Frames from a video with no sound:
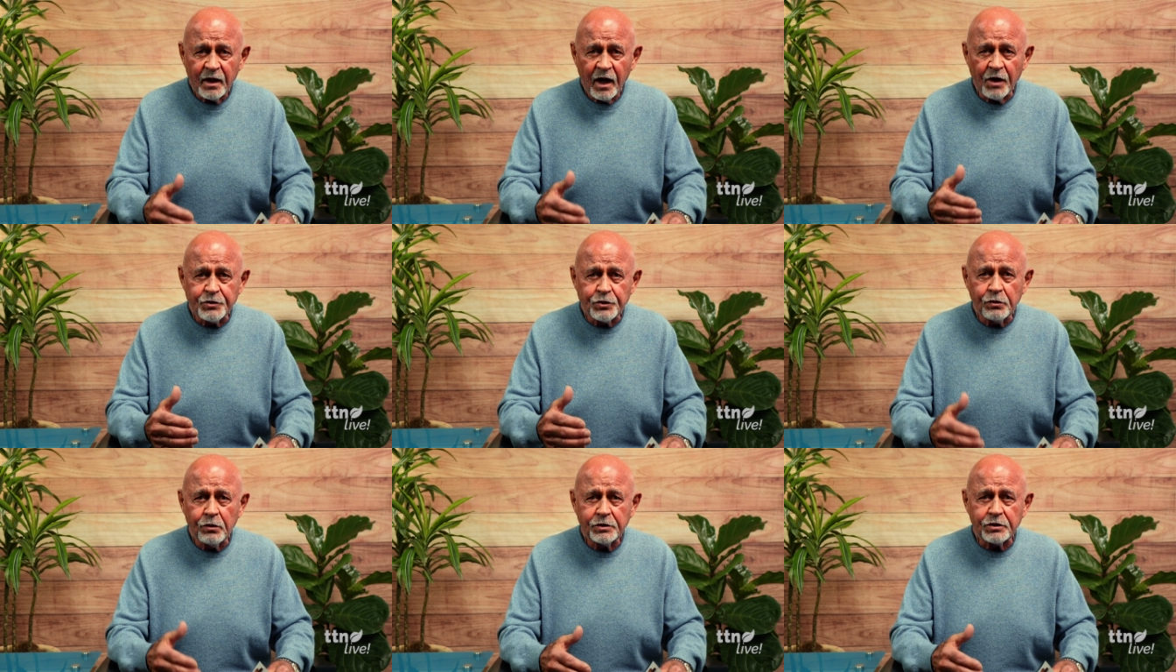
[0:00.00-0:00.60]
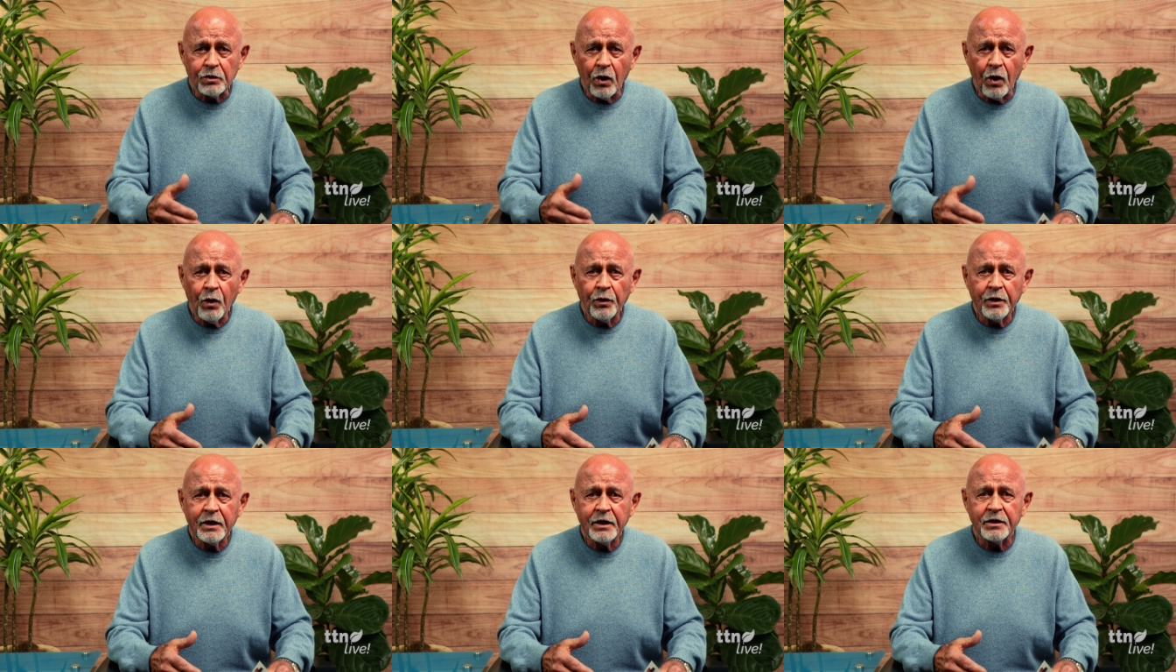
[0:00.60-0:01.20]
are due to
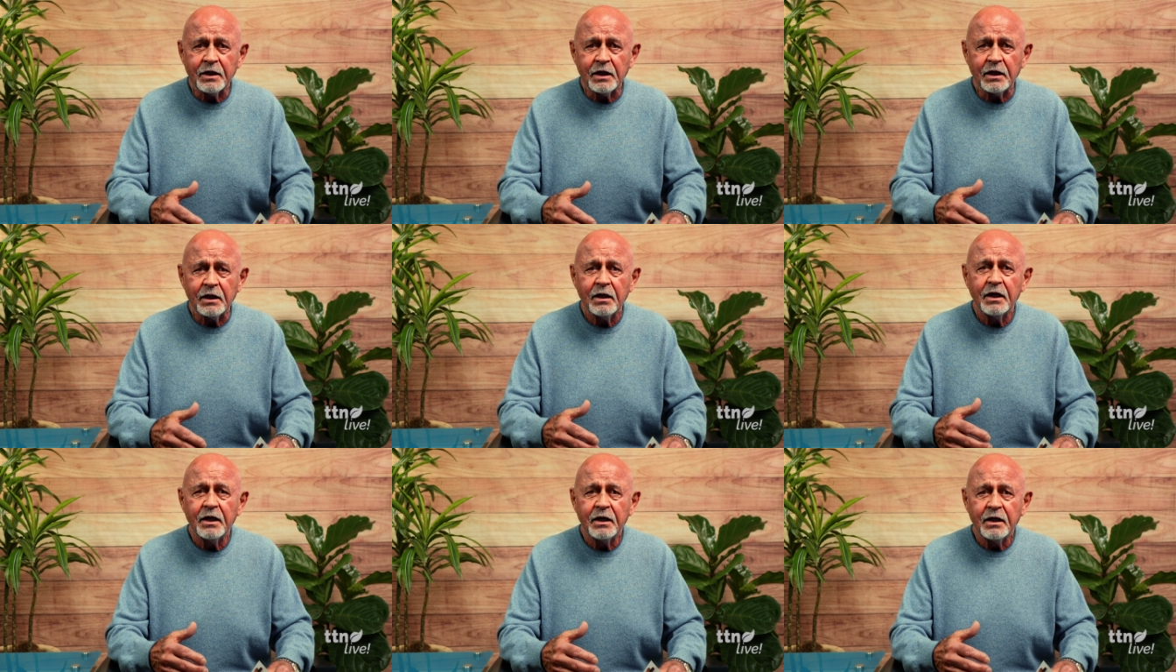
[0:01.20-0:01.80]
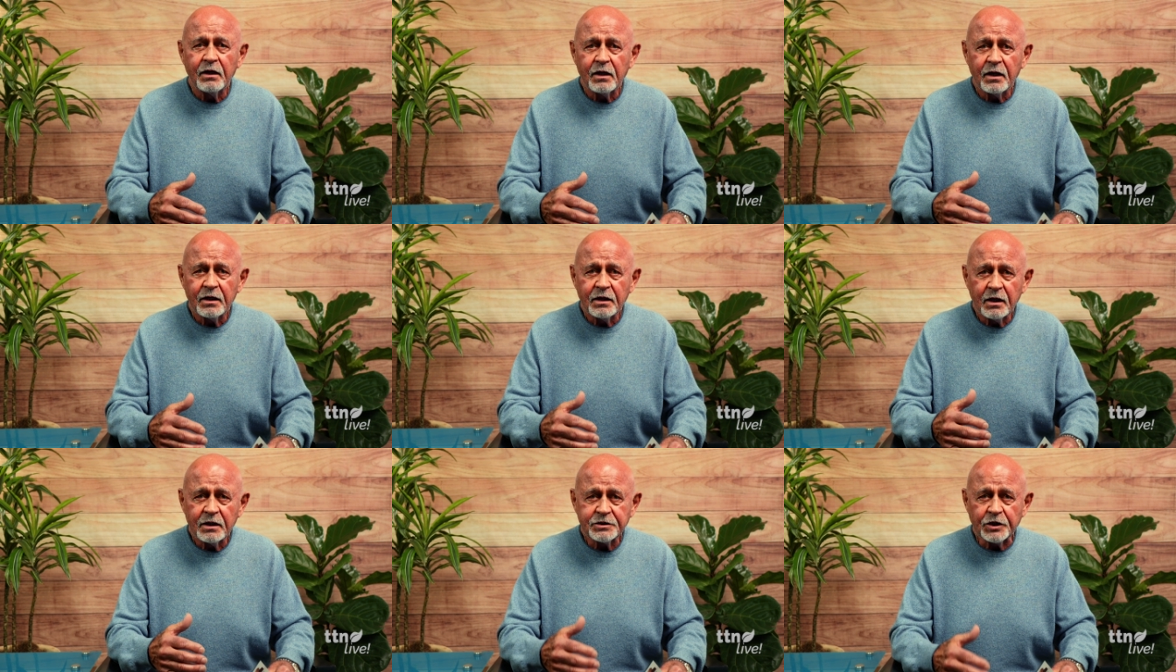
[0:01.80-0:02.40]
only the
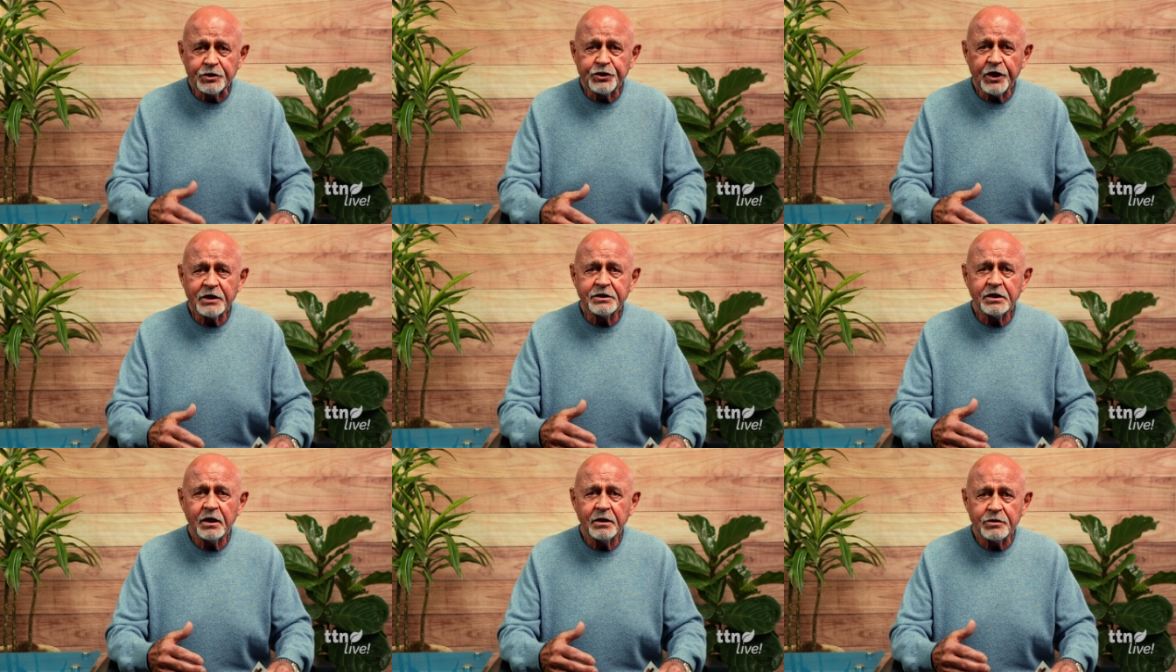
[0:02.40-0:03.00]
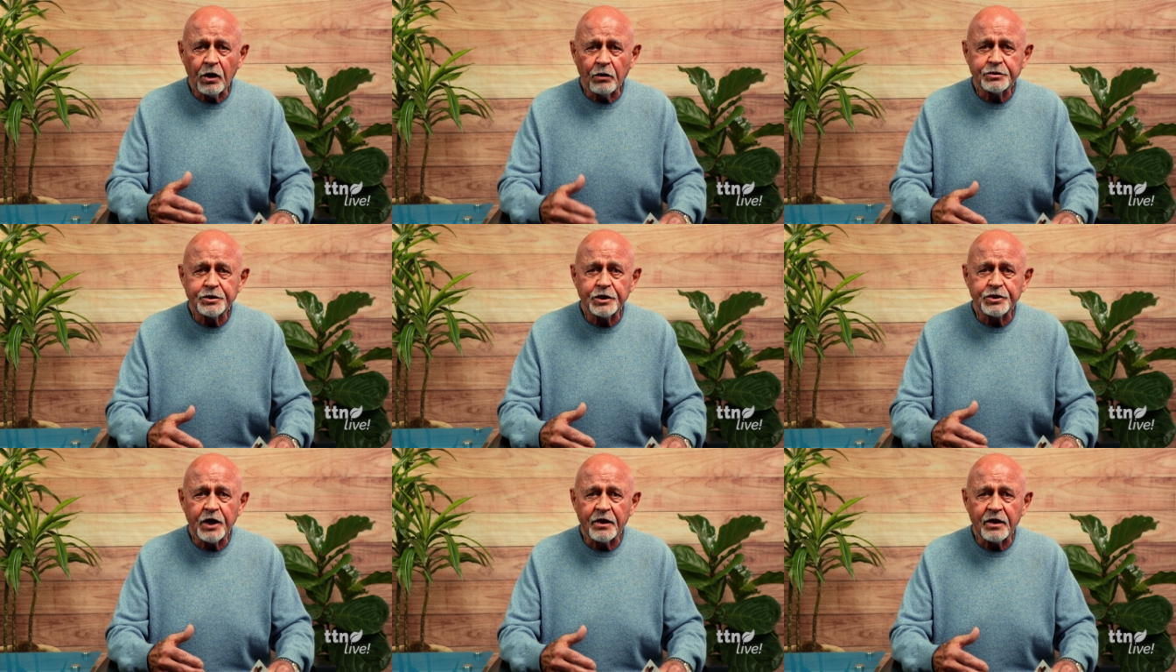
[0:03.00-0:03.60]
suggested
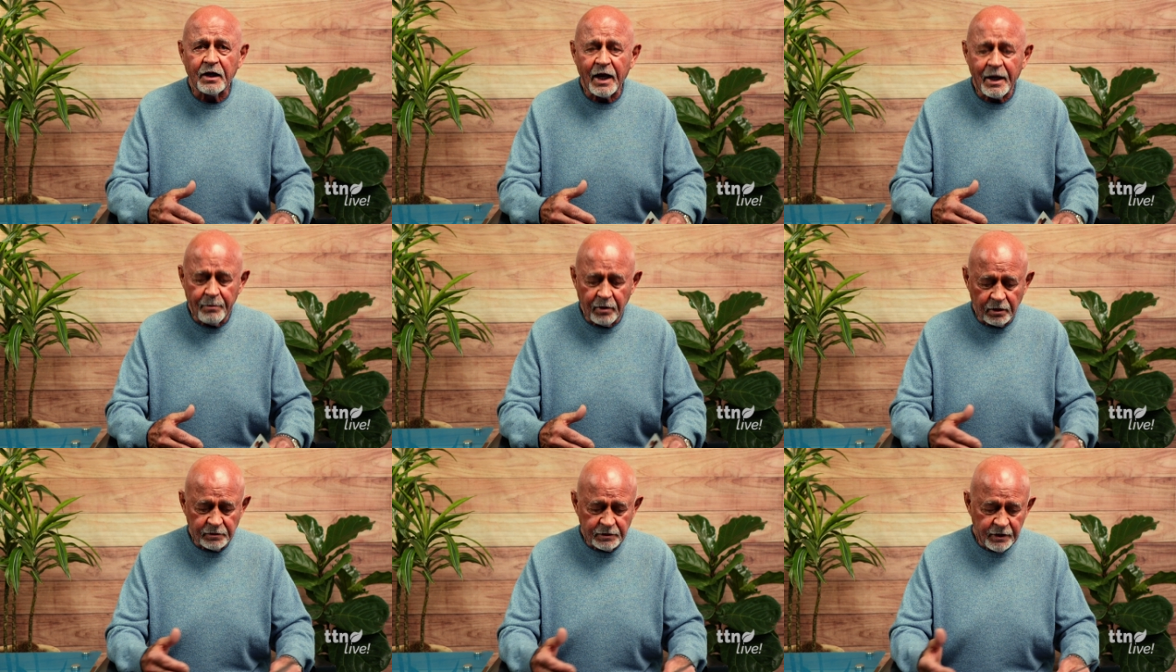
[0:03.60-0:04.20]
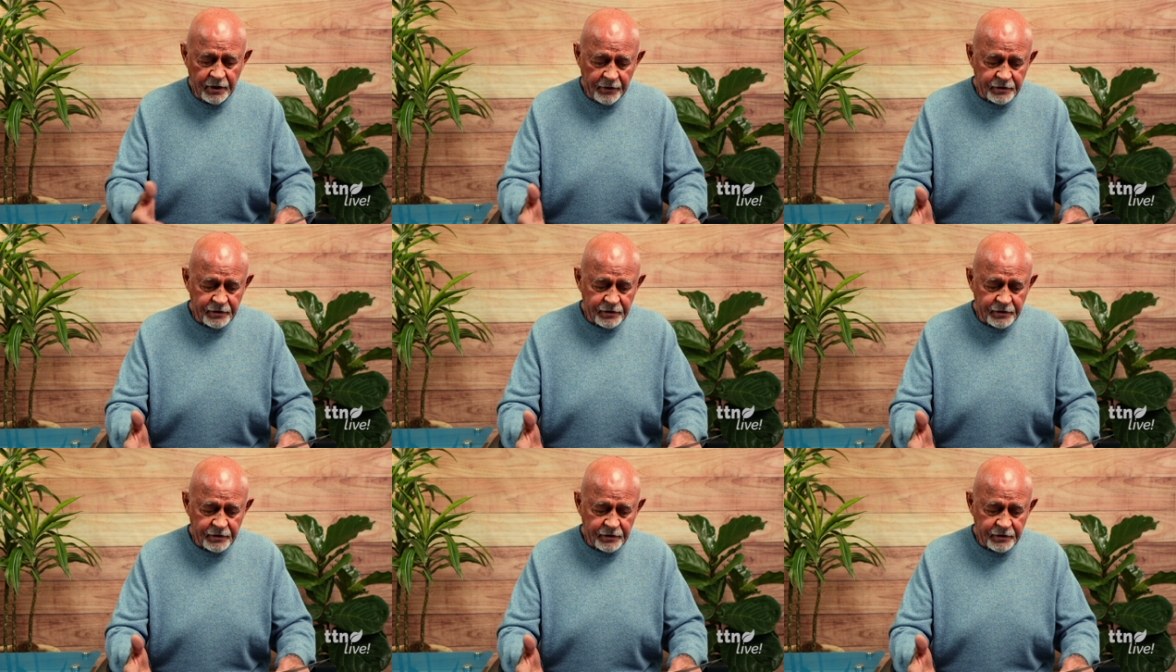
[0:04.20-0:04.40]
dosage on the label.